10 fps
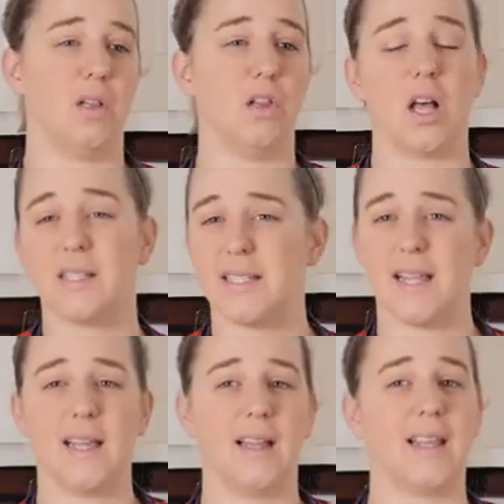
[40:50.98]
lost
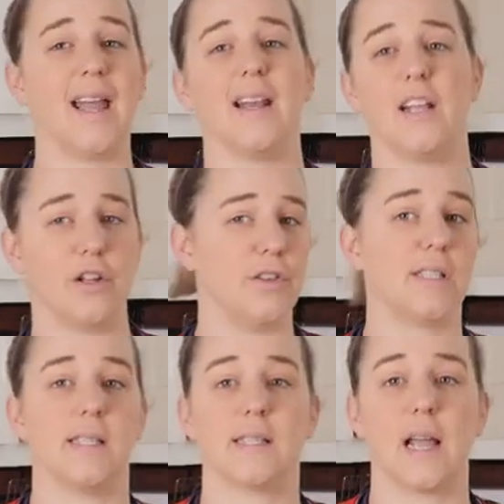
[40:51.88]
it, again, I know
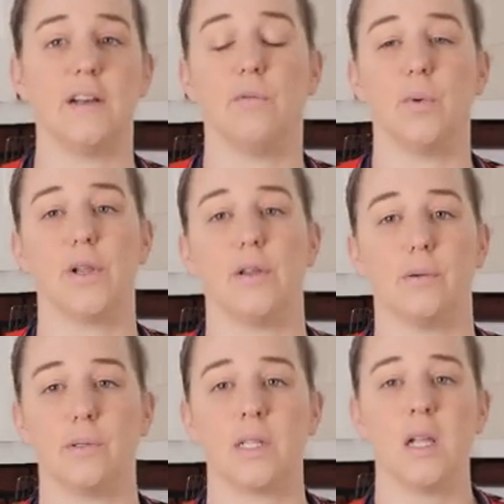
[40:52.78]
this is kind of one of
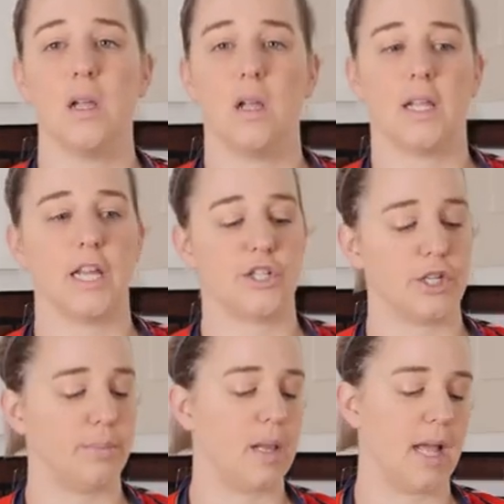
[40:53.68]
those
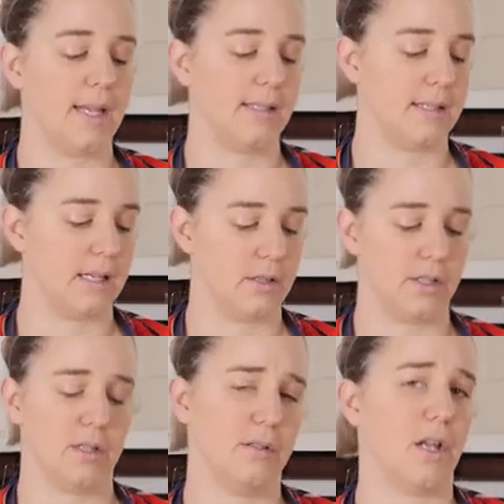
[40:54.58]
kitchen appliances,
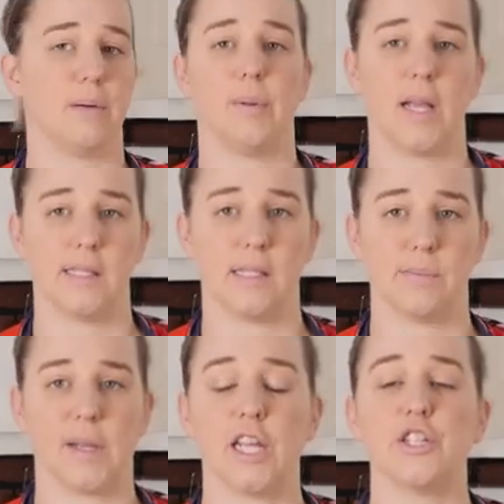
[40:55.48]
or not
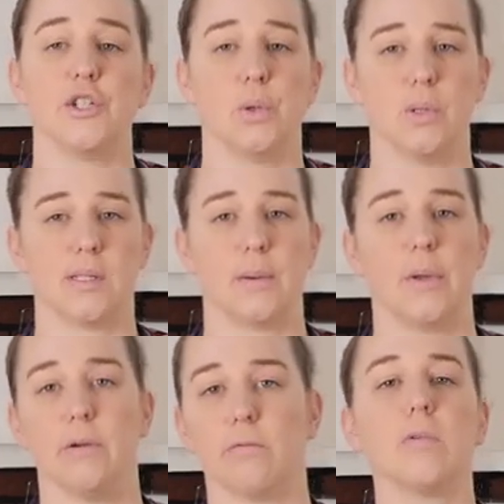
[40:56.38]
appliances, but kitchen tools that
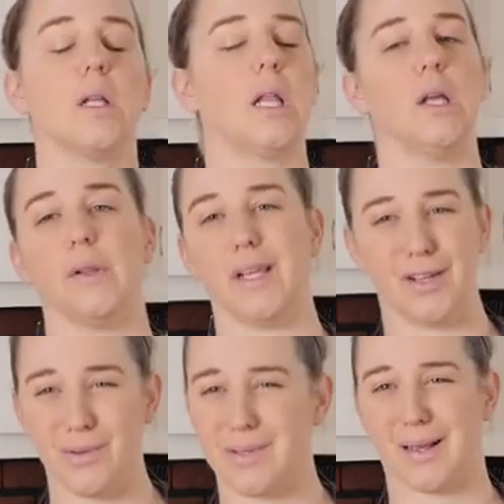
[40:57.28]
we really
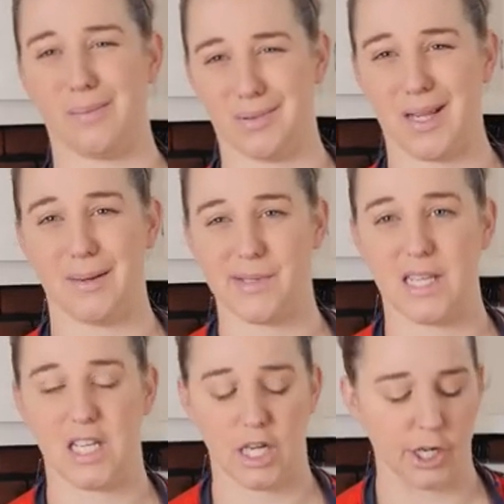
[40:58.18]
only use a couple times
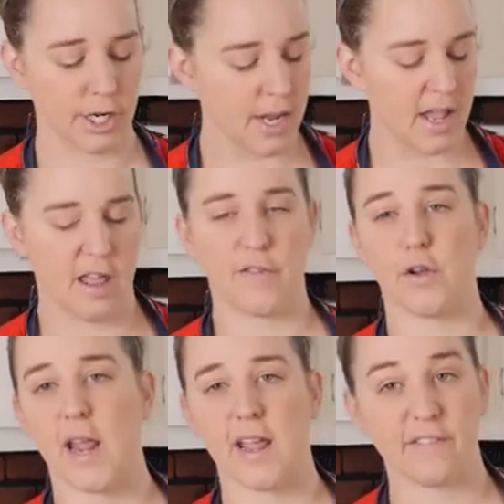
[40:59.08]
a year. If
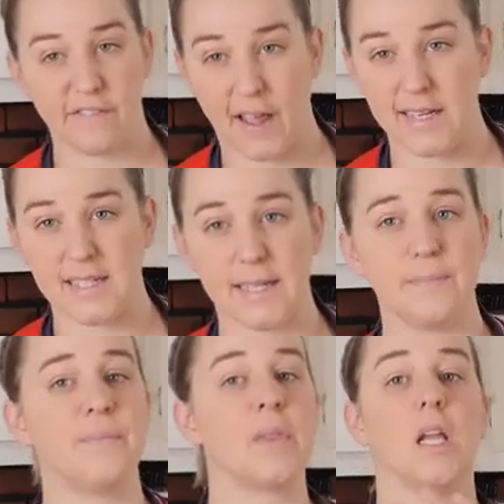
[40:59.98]
you can't find
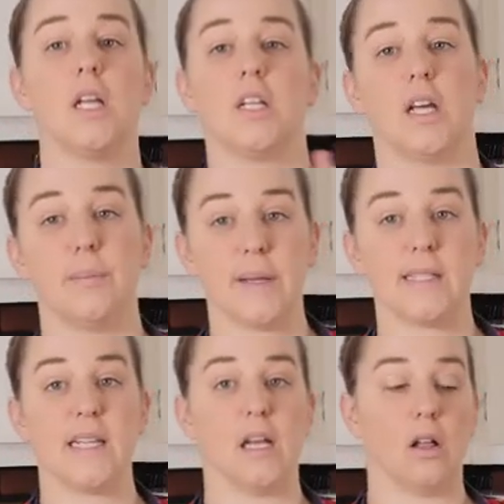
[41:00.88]
it, not a
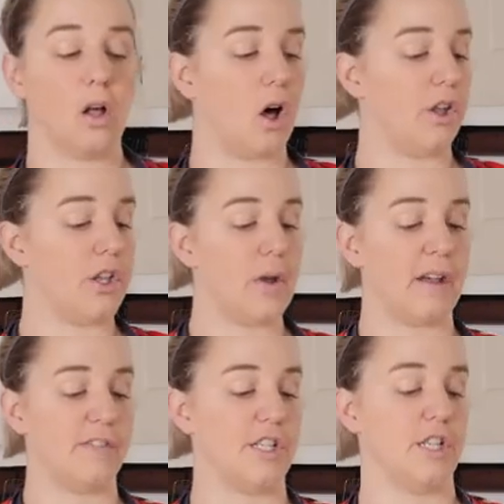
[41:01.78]
big deal. All you
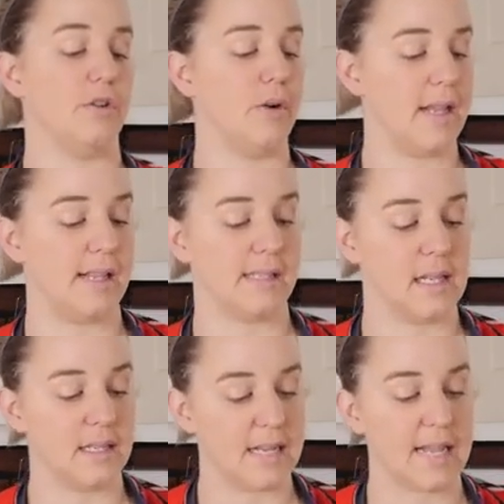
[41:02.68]
have to do
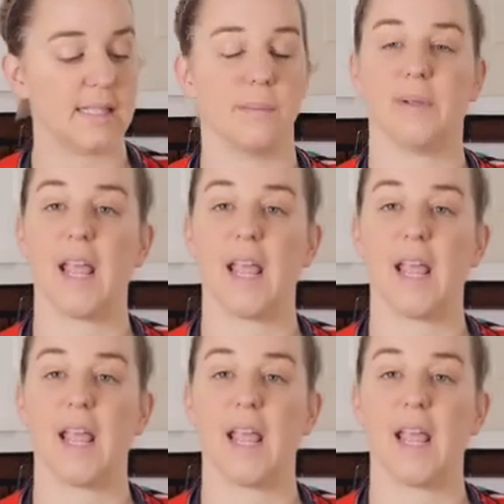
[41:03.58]
is take some